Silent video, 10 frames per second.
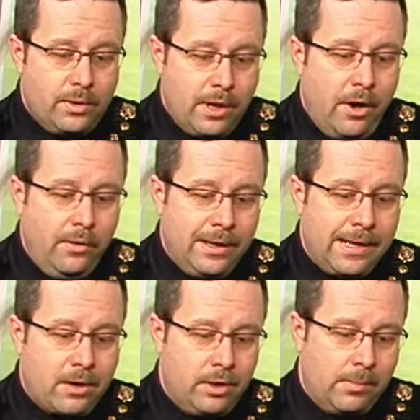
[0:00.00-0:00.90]
really heartening
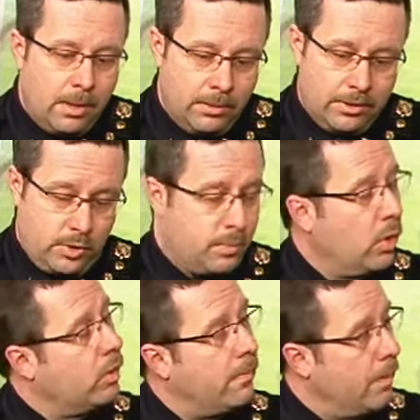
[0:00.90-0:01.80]
not only to be able to get this
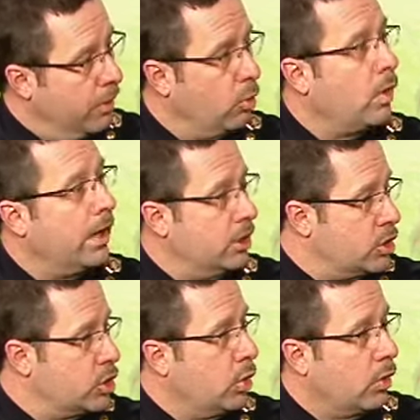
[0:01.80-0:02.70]
program up and running in
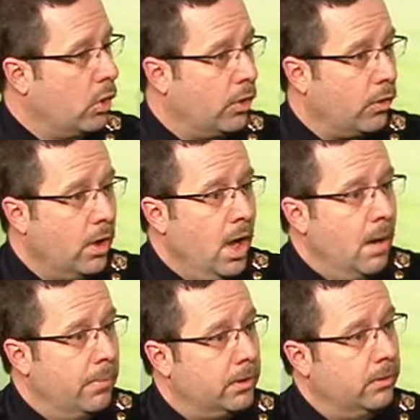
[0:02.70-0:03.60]
short order,
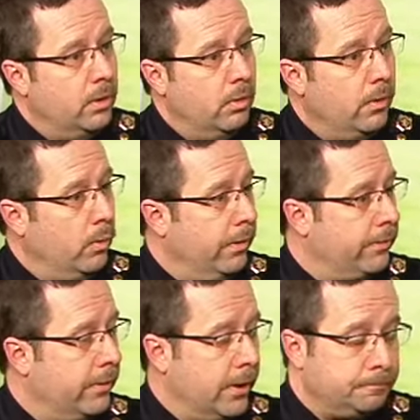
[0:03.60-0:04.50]
but to do it
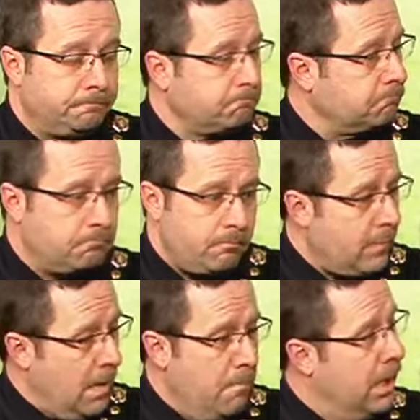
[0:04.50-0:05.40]
with
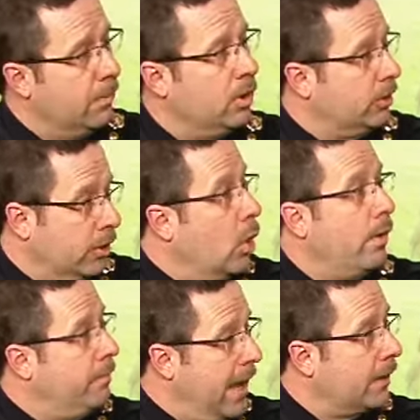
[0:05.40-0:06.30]
minimal to no
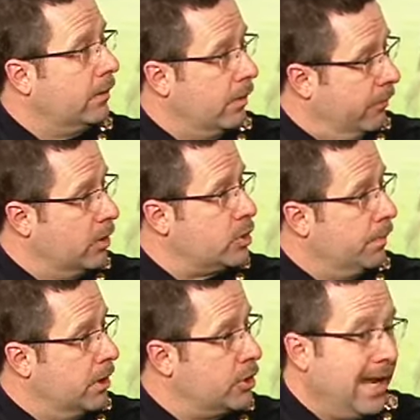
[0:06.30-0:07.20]
impact to the village
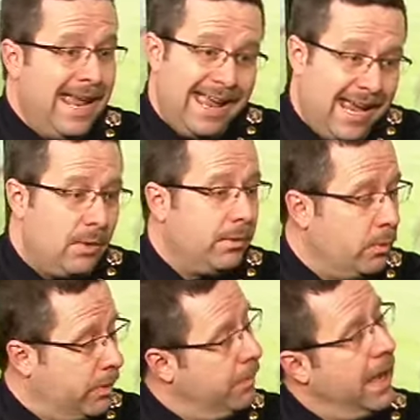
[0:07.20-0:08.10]
budget, and
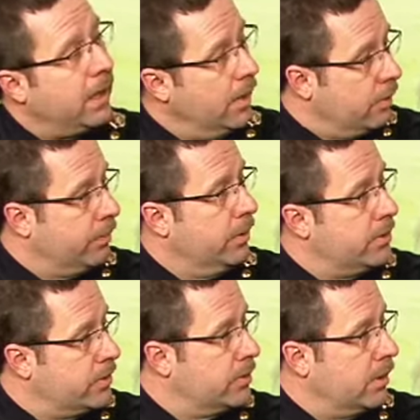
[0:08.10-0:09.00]
with backing of our police